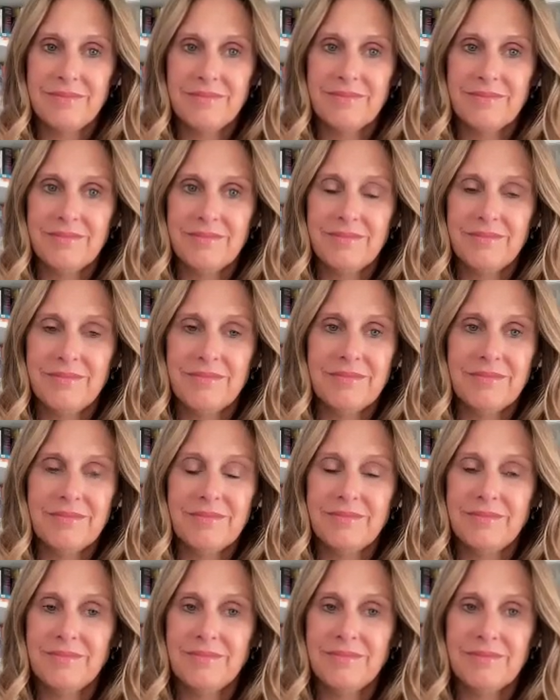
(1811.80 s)

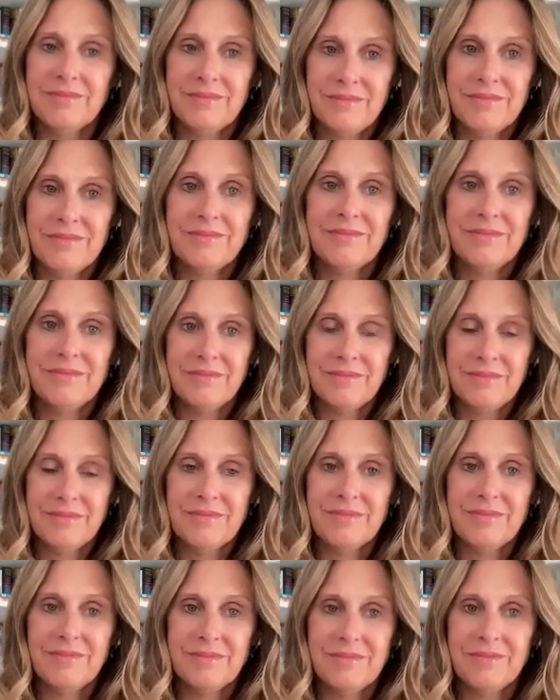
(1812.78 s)

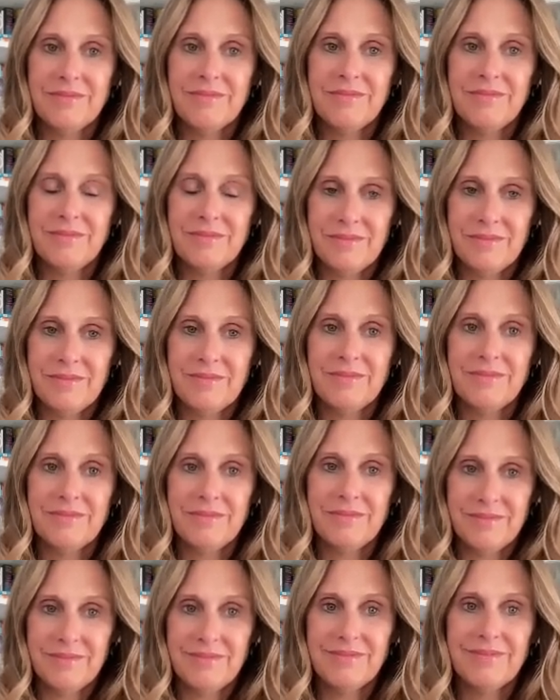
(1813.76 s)

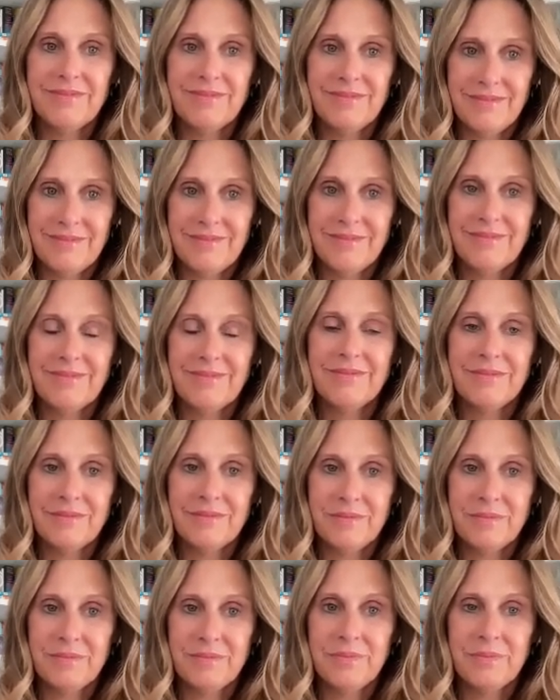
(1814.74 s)

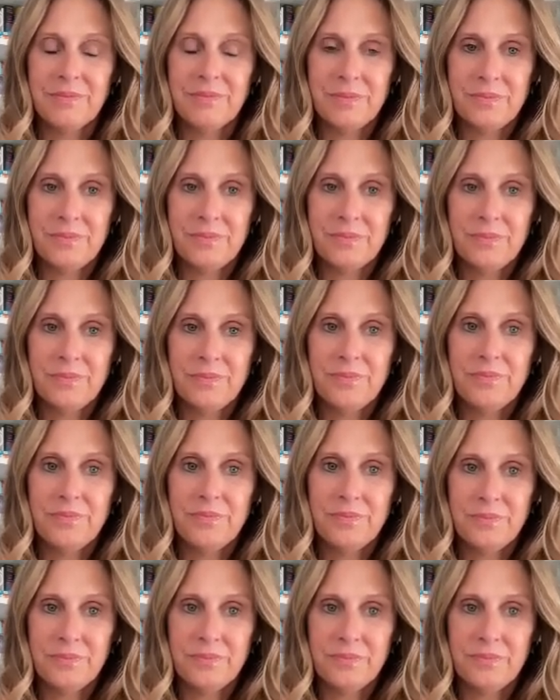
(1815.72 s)

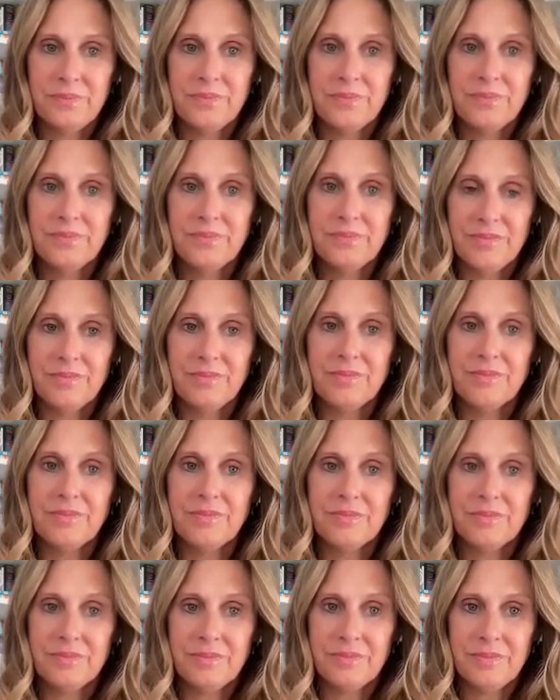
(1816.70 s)

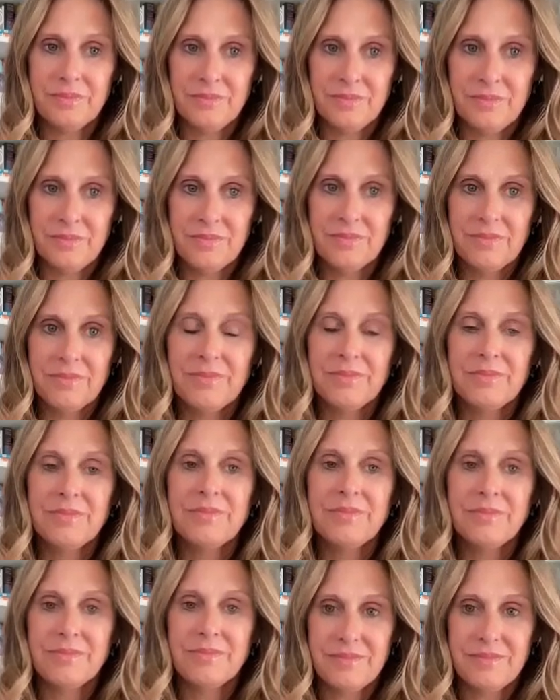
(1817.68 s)

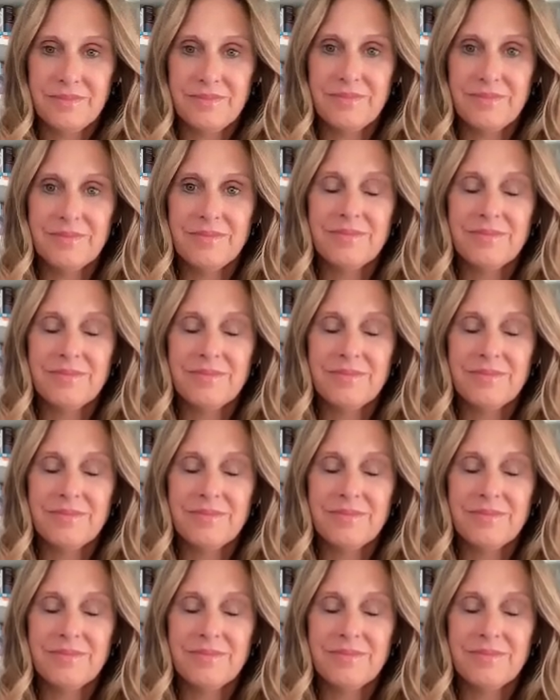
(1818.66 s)
(not speaking)